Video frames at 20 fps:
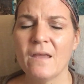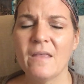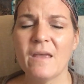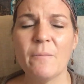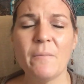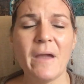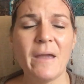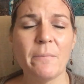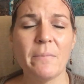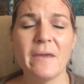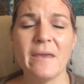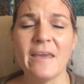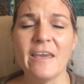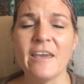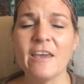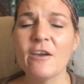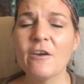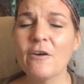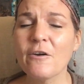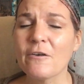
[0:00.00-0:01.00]
They might be
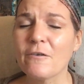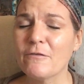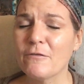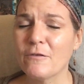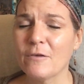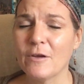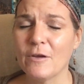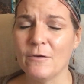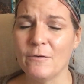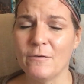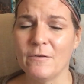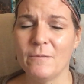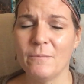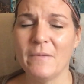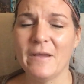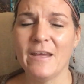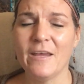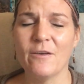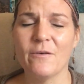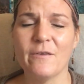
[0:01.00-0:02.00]
eager for you to
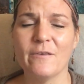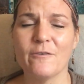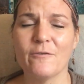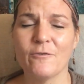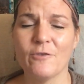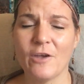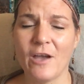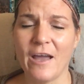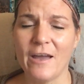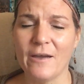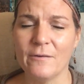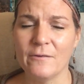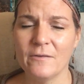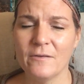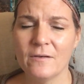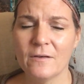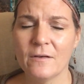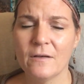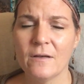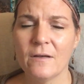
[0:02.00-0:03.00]
meet your inner child,
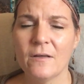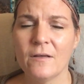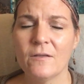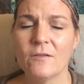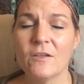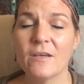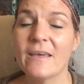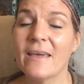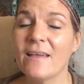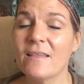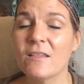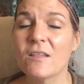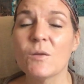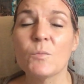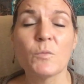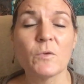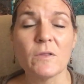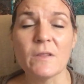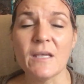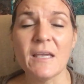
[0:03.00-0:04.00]
to get
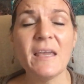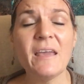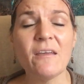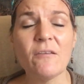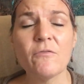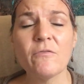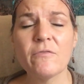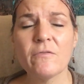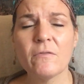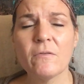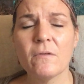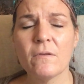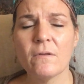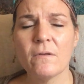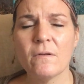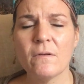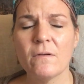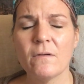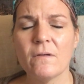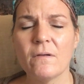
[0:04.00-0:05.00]
some relief,
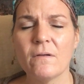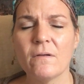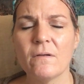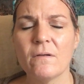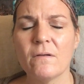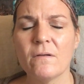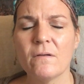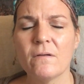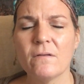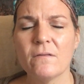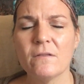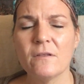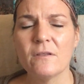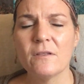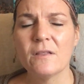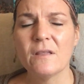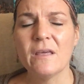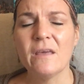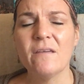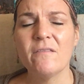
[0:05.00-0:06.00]
to
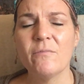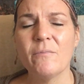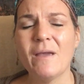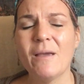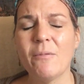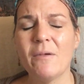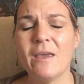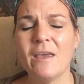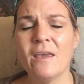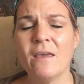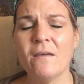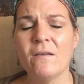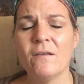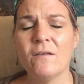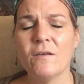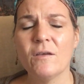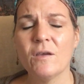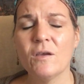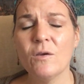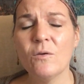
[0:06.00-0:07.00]
see if maybe
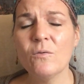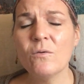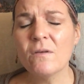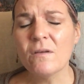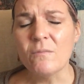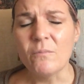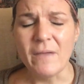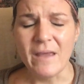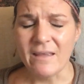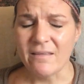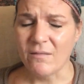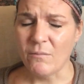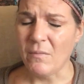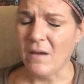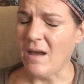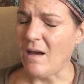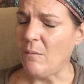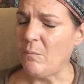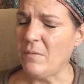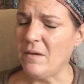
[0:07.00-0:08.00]
you could make them
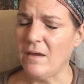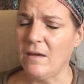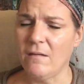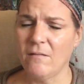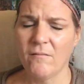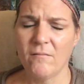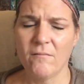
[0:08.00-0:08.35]
happy.